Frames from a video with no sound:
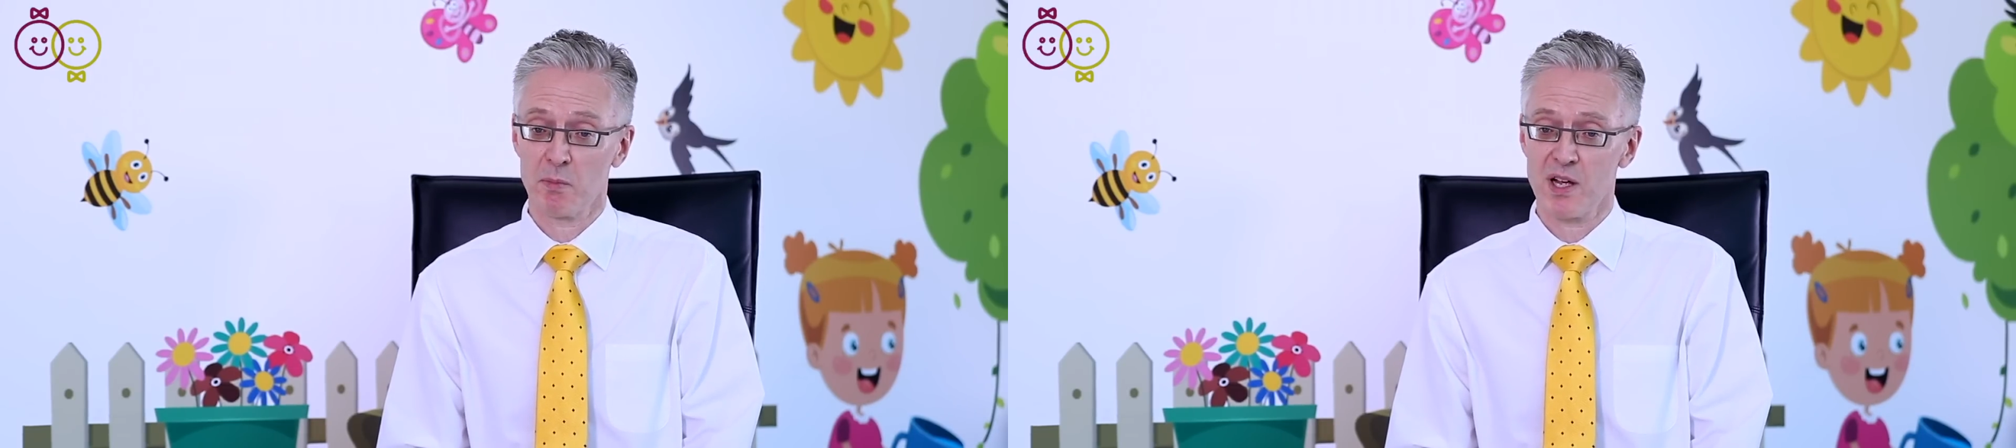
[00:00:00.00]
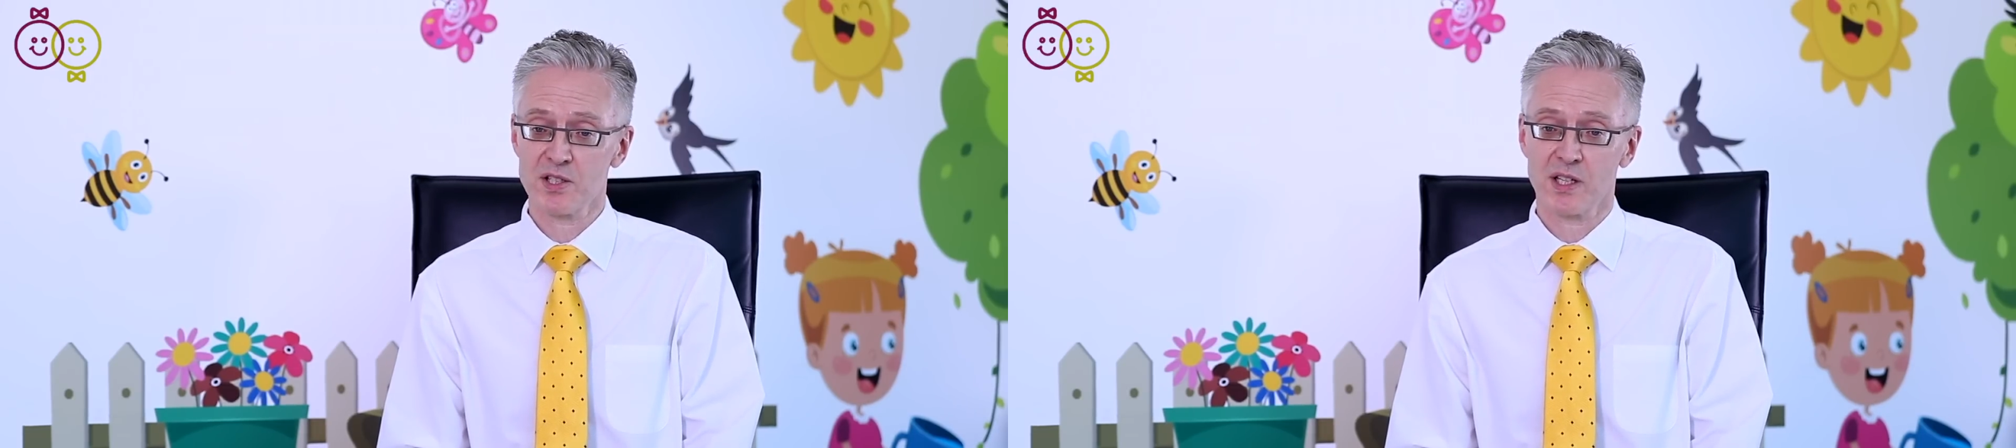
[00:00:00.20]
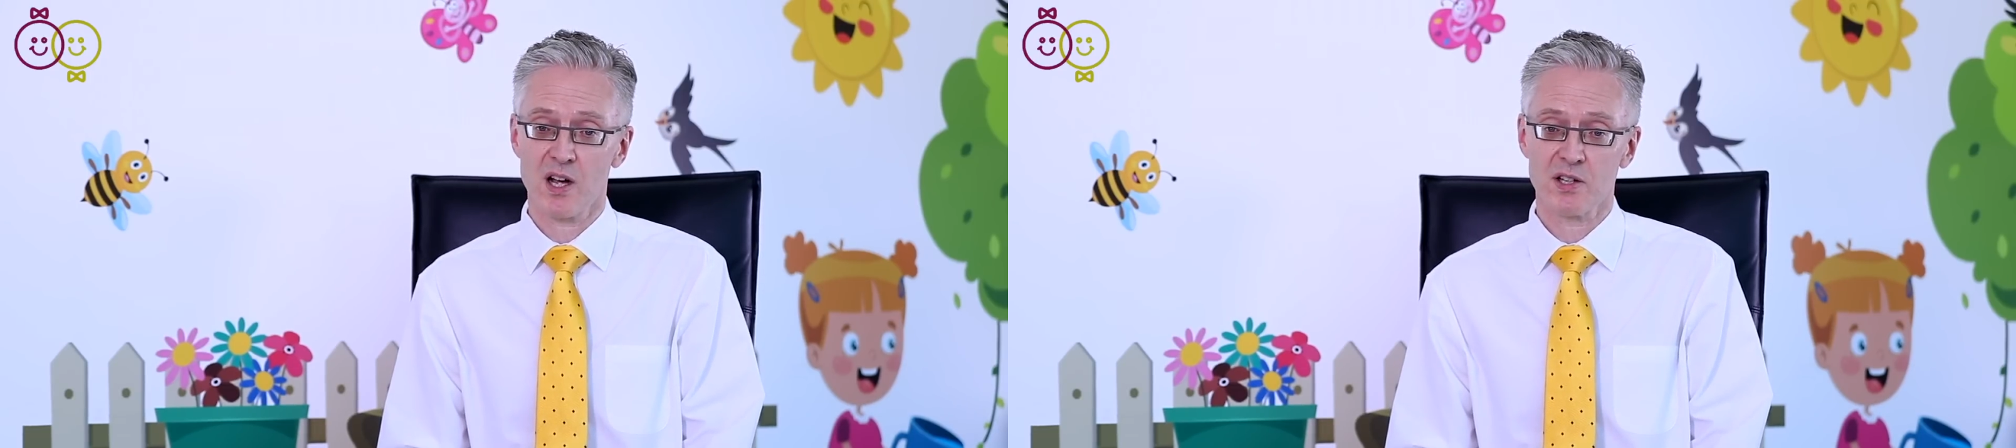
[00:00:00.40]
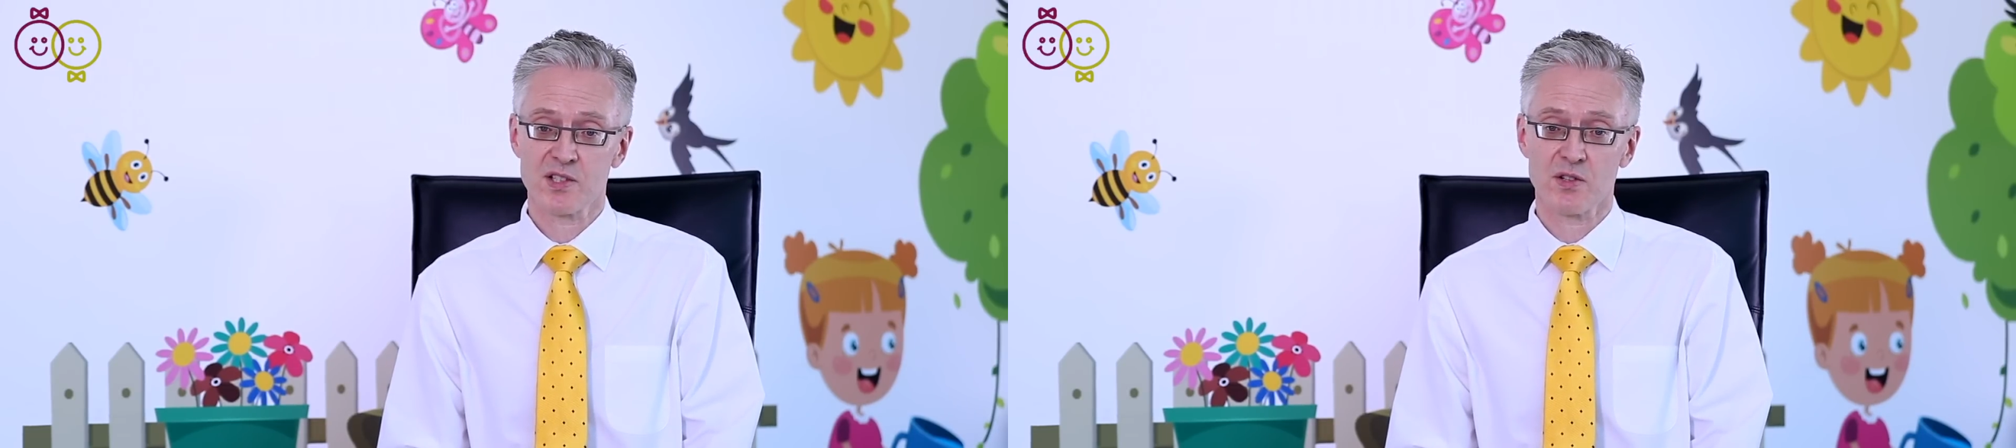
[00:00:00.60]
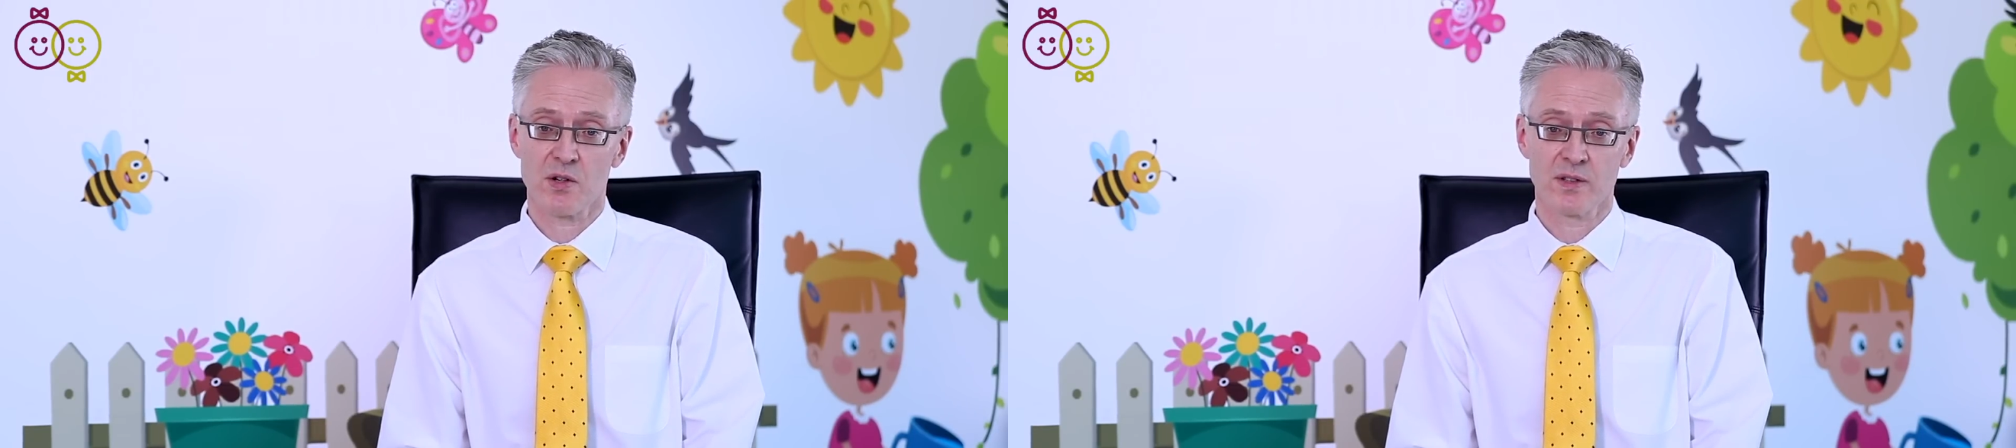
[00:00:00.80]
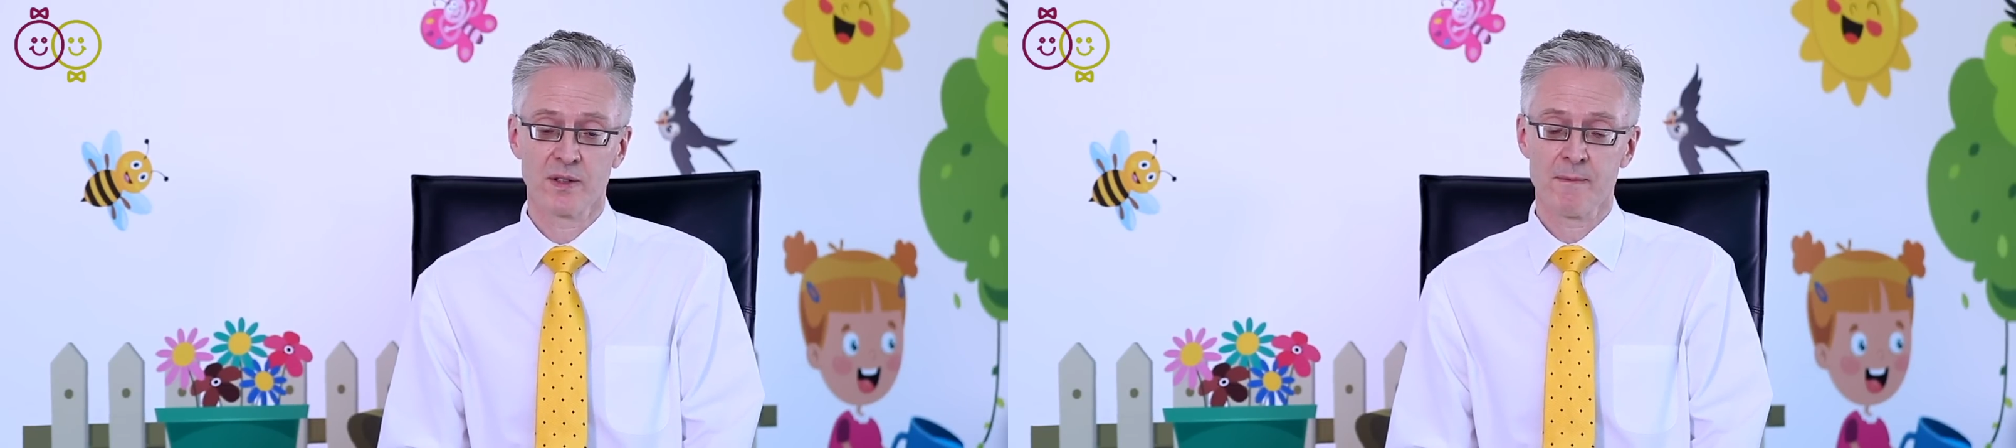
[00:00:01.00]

plaster casts on,